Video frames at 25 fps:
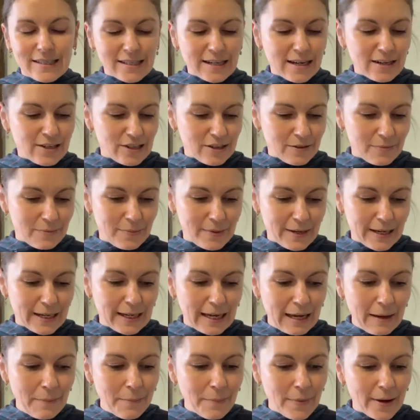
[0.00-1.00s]
such a
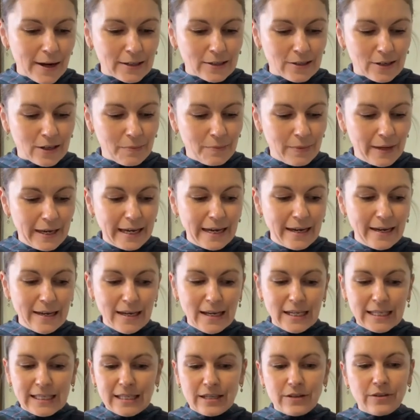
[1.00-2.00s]
big impact on me.
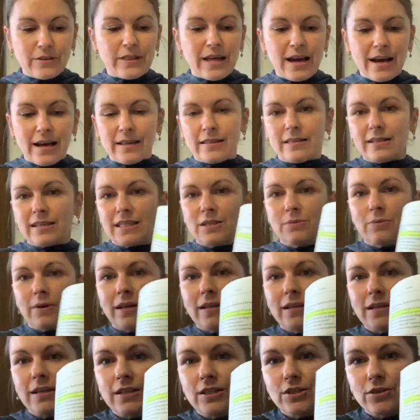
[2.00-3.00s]
So this
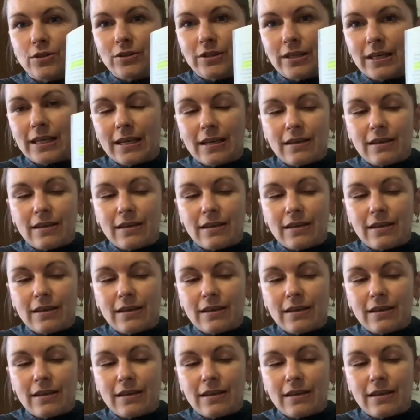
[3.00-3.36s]
one is on